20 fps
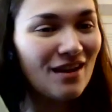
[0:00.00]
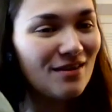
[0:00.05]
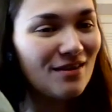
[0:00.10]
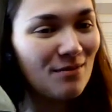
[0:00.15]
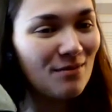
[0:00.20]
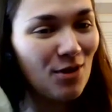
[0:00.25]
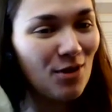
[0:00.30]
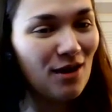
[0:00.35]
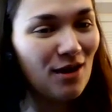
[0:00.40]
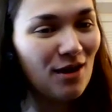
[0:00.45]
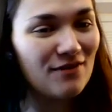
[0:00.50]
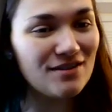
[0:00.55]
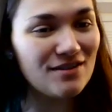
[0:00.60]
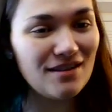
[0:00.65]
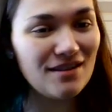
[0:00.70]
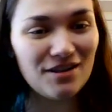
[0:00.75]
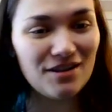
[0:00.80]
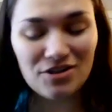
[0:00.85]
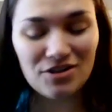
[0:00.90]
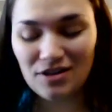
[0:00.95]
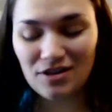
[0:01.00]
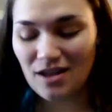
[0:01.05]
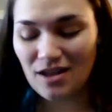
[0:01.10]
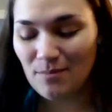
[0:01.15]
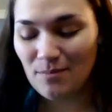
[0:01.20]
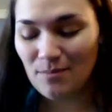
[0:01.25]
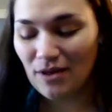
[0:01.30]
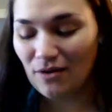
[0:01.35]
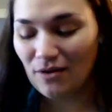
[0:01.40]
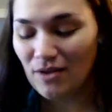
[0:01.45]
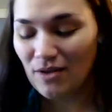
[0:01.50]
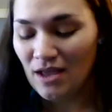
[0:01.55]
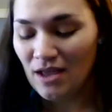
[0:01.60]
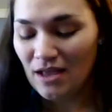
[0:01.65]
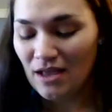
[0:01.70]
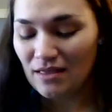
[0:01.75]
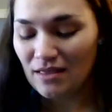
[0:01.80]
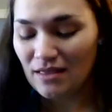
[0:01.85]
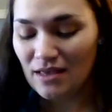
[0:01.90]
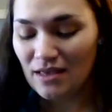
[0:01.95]
some conversation about
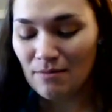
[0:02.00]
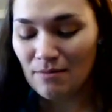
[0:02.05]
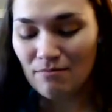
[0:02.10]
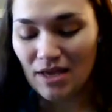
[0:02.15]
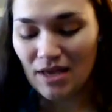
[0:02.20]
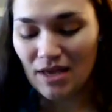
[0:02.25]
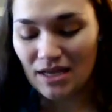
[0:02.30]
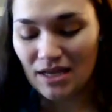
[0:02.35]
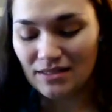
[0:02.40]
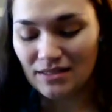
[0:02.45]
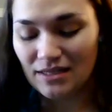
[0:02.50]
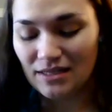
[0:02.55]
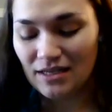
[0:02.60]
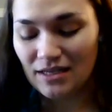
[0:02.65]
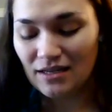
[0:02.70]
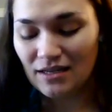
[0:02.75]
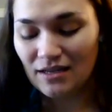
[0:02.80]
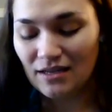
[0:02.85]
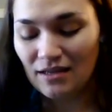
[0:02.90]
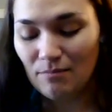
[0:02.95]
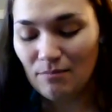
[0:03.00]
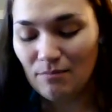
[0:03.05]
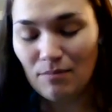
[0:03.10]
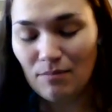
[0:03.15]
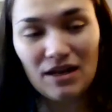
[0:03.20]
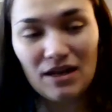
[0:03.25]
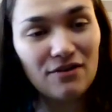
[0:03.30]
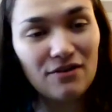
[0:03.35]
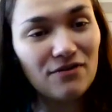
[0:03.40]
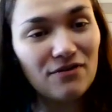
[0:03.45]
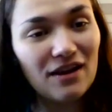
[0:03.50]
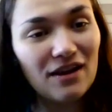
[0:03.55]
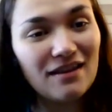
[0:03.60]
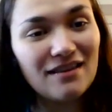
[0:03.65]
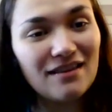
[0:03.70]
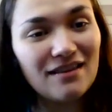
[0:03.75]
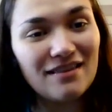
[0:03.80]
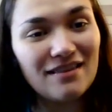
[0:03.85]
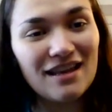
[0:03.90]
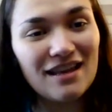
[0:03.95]
the amazing benefit
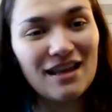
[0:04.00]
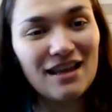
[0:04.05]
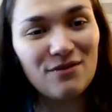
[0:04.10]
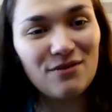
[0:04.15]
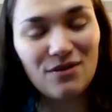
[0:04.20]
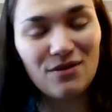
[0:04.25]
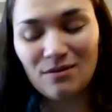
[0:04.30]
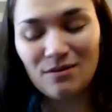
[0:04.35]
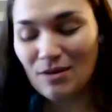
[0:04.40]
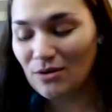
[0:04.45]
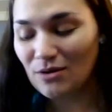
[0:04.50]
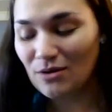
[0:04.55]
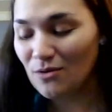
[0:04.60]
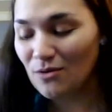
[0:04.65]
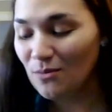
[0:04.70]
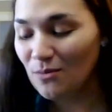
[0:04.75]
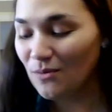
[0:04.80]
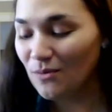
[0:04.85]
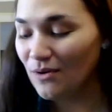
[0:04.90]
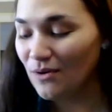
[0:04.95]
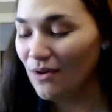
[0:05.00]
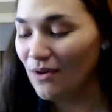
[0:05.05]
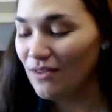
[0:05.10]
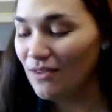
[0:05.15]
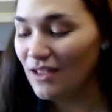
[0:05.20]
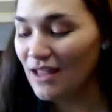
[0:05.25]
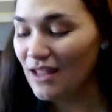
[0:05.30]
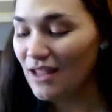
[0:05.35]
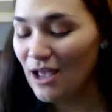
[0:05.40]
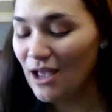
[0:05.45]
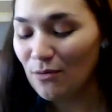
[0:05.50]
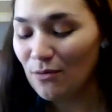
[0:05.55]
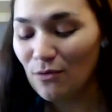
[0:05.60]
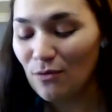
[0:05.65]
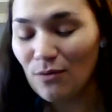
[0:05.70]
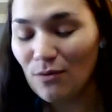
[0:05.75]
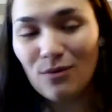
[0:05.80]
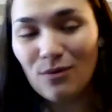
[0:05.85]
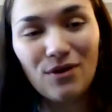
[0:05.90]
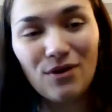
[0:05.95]
that they give to the medical world and how
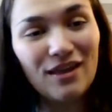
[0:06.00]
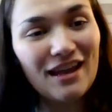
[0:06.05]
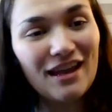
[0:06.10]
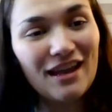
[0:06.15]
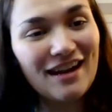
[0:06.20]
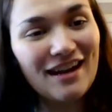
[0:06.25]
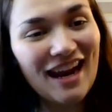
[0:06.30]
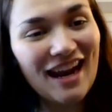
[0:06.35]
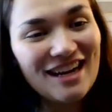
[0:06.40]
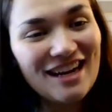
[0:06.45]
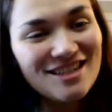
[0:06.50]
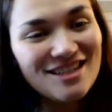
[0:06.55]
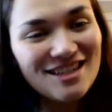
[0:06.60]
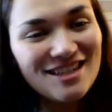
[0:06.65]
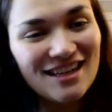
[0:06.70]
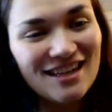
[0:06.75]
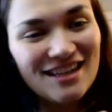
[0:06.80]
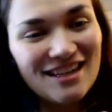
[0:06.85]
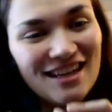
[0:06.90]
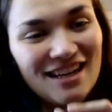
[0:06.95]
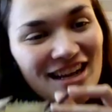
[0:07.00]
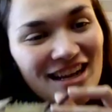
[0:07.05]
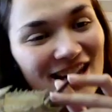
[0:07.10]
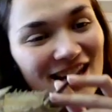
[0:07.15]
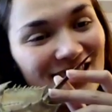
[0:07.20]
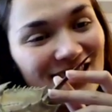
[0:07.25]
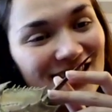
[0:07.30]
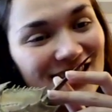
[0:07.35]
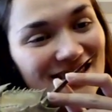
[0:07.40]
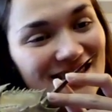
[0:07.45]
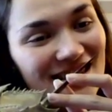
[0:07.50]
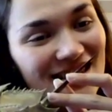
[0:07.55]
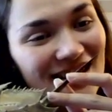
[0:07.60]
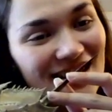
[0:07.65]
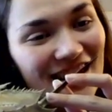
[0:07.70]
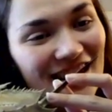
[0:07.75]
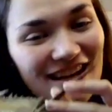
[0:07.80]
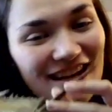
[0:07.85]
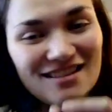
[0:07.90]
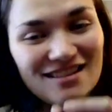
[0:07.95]
cool and ancient these little
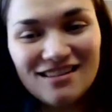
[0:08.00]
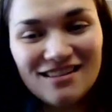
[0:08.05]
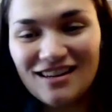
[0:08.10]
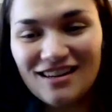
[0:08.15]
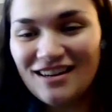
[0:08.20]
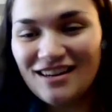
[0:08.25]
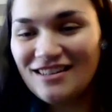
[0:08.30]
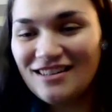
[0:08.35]
guys are.